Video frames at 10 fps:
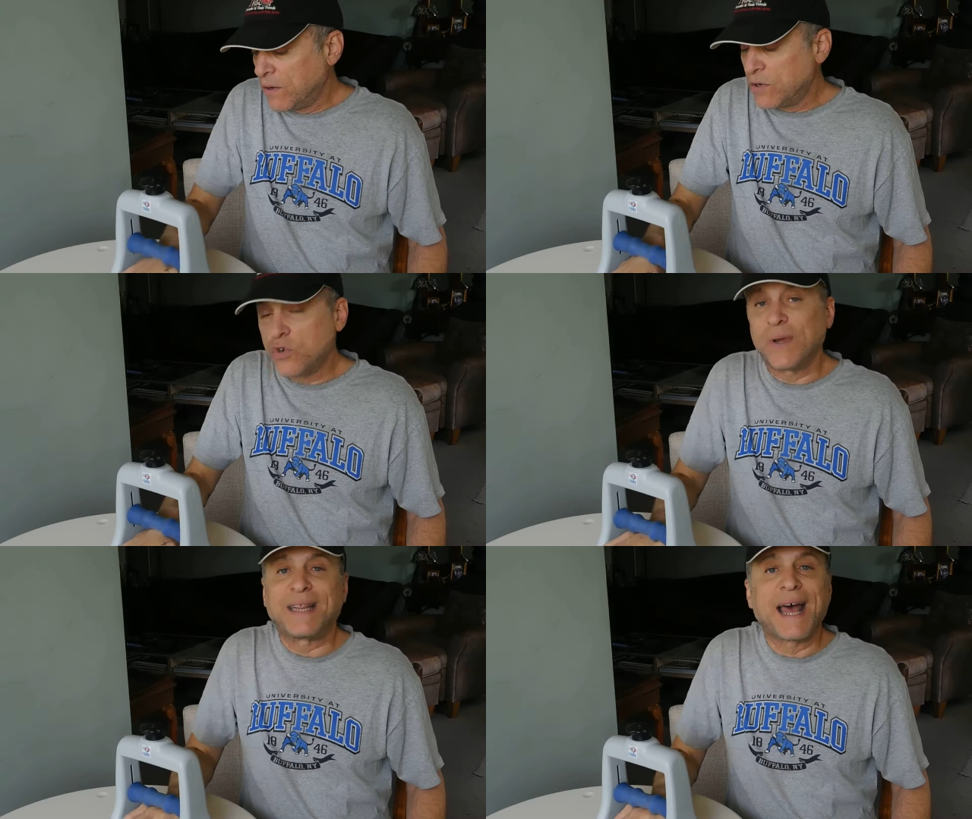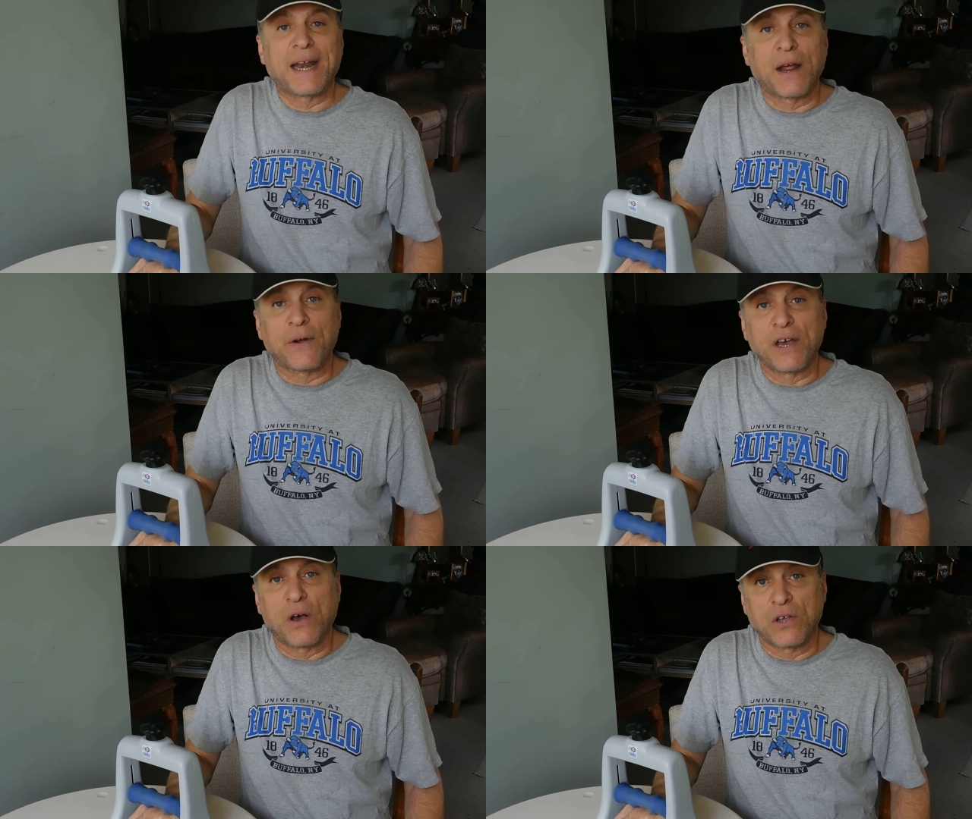treat that
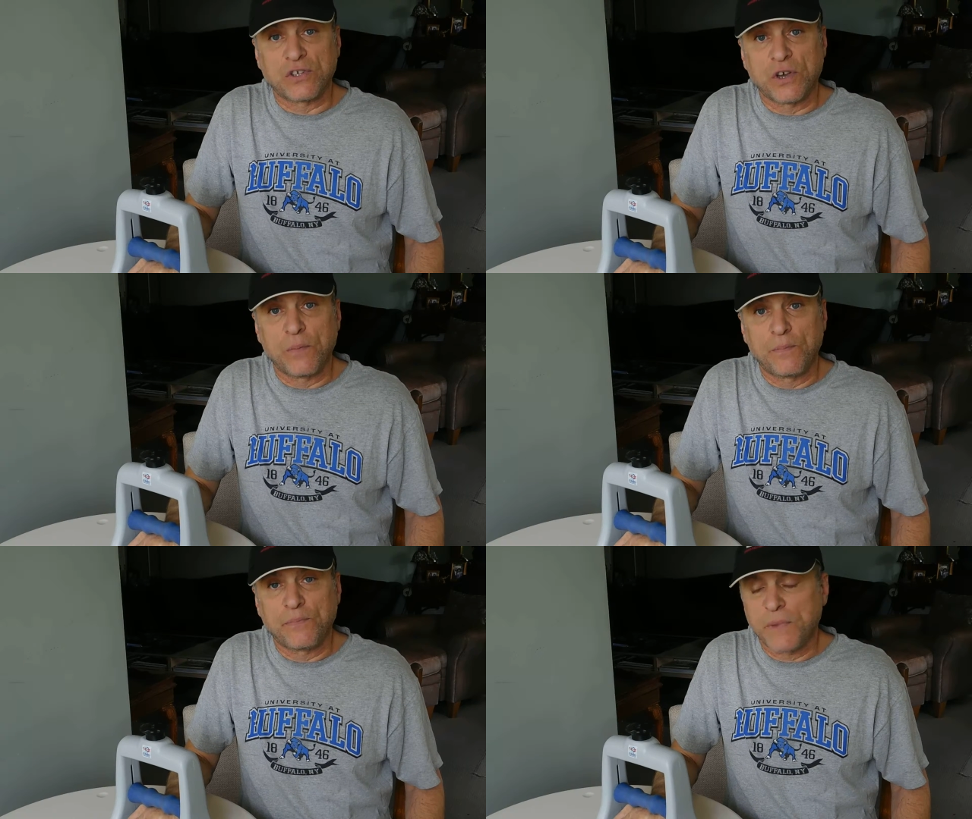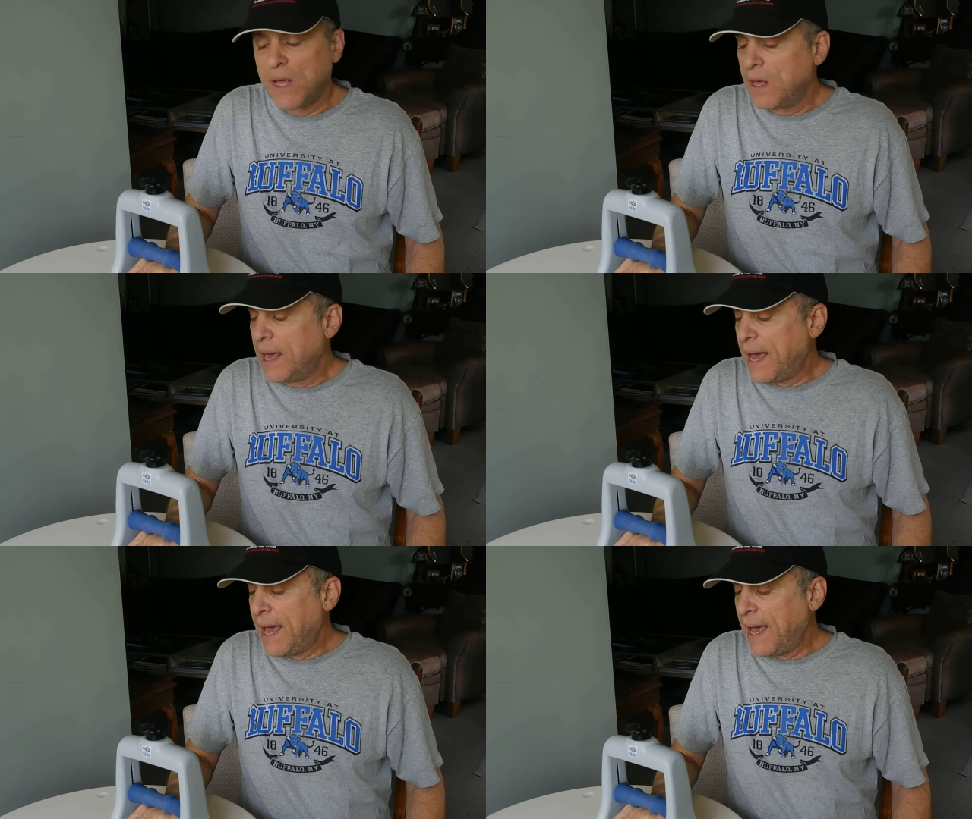area also.
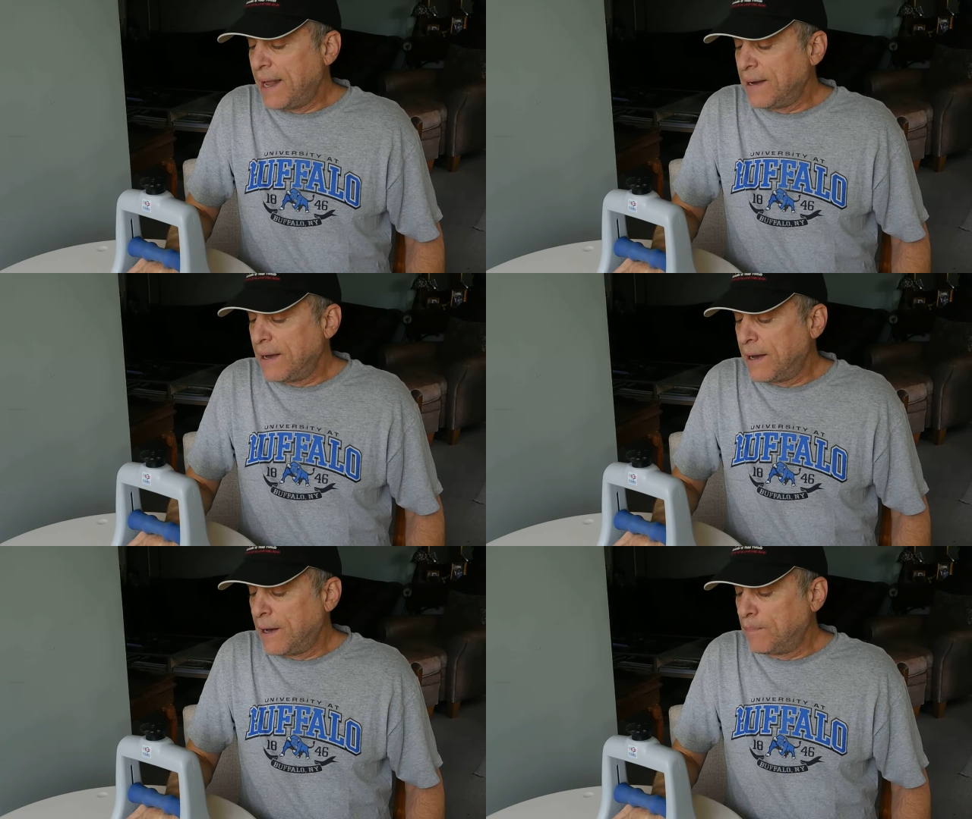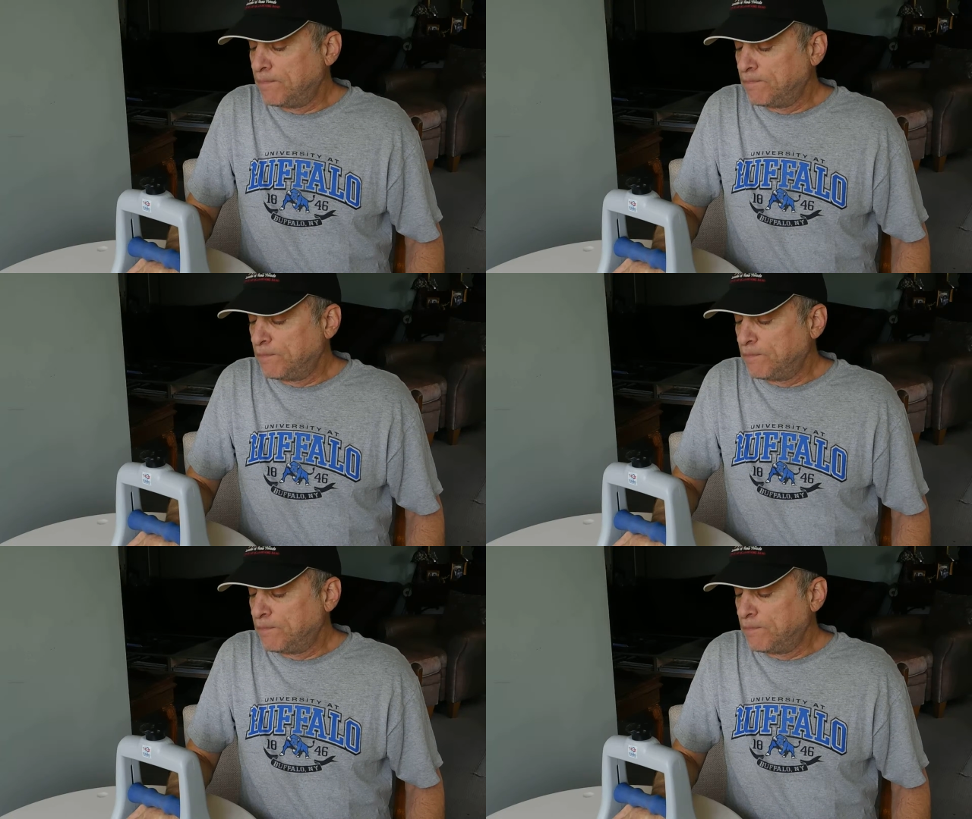And